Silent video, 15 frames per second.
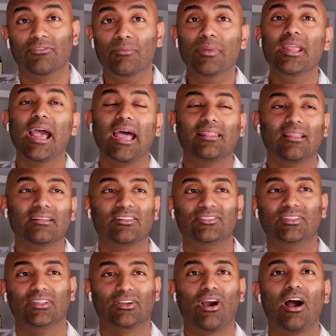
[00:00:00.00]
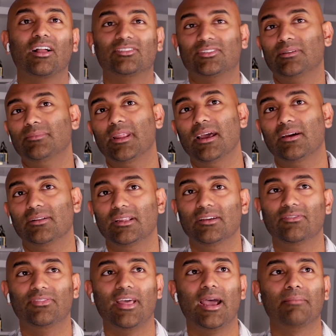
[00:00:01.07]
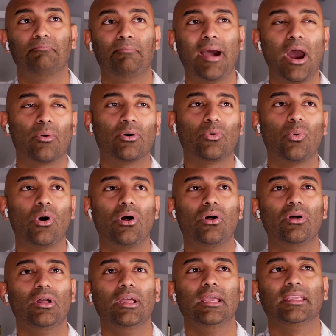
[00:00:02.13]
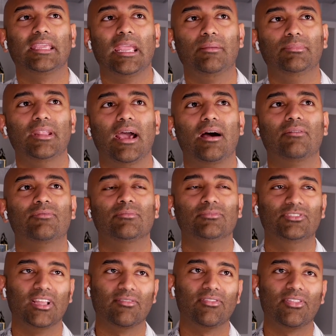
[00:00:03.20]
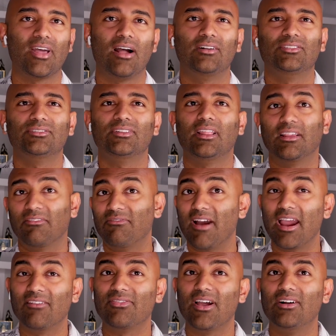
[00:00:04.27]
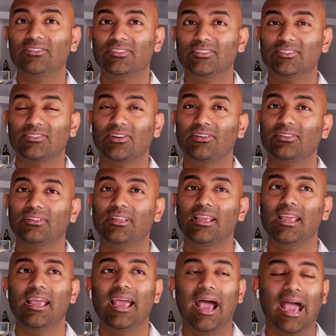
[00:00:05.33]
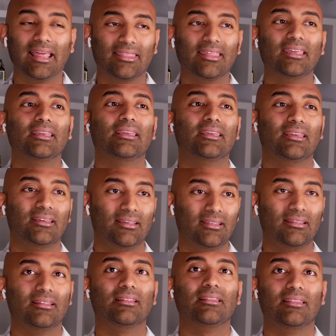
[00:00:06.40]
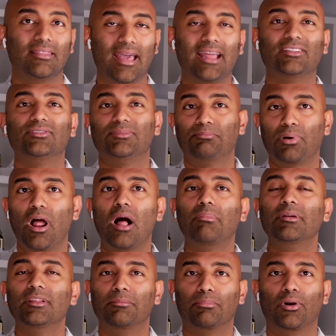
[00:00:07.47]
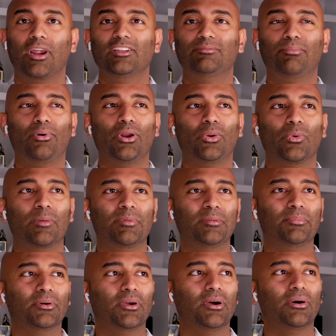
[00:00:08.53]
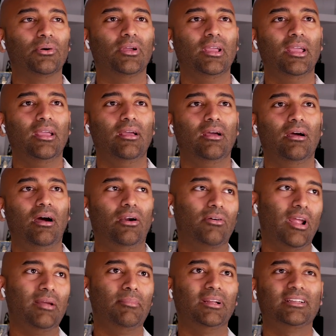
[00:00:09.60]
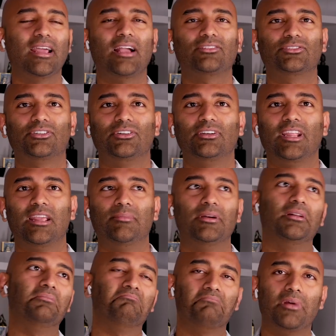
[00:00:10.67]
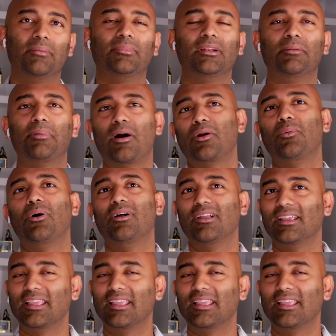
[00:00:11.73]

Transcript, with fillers: For me, I'd like to see the cost come down. If that Powerwall came down from seven thousand to like five thousand installed, I think that's probably the price point where people go, all right, my tax return came in. I'm getting a Powerwall.